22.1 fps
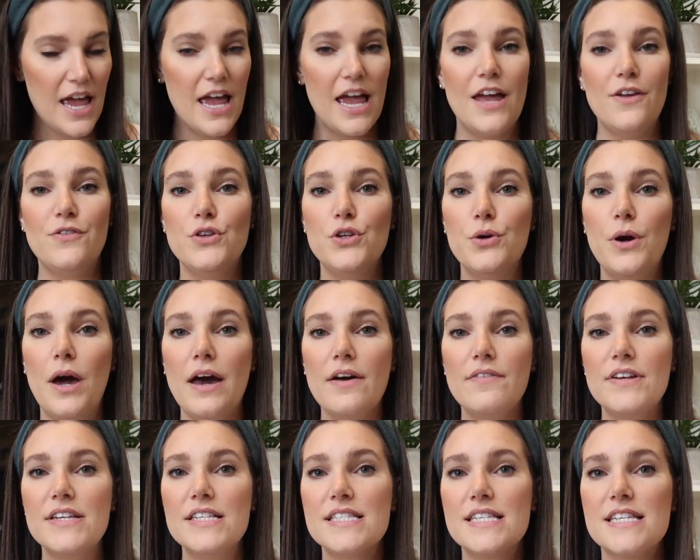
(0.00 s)
If you
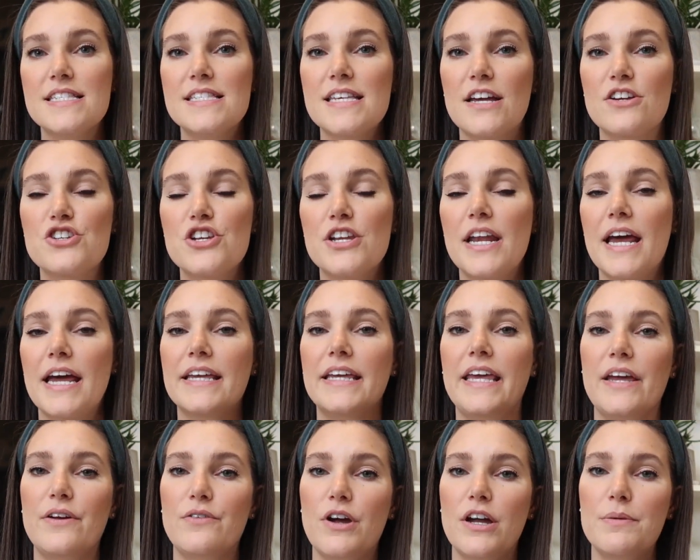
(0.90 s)
have a C-section, I
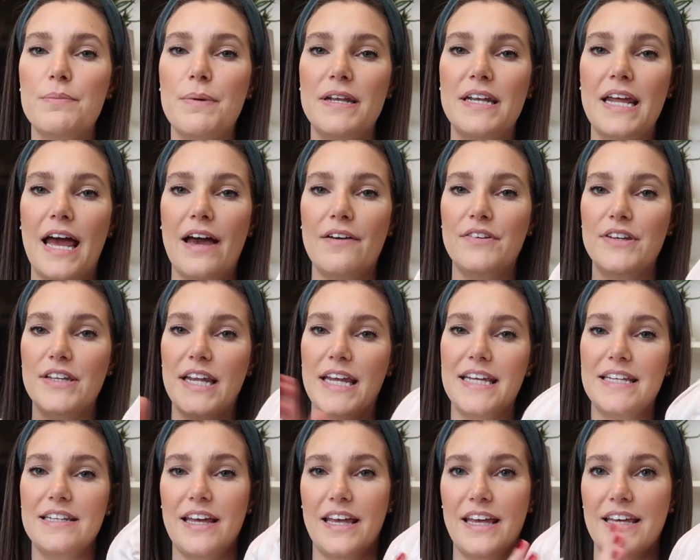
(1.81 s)
can't recommend having
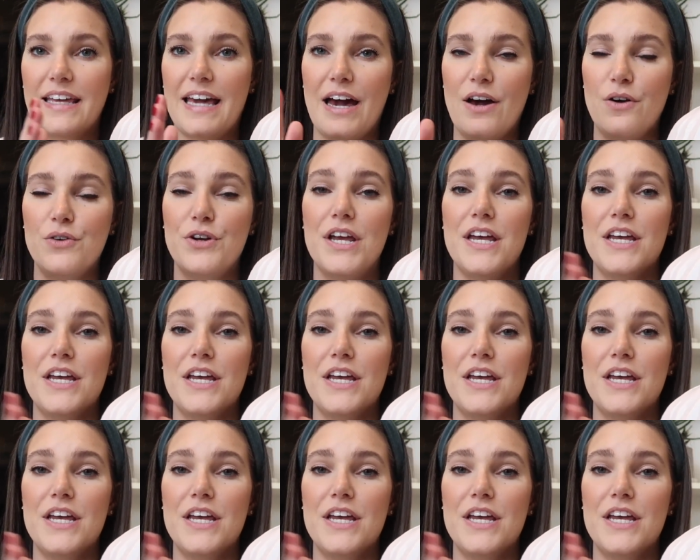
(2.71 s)
a nightgown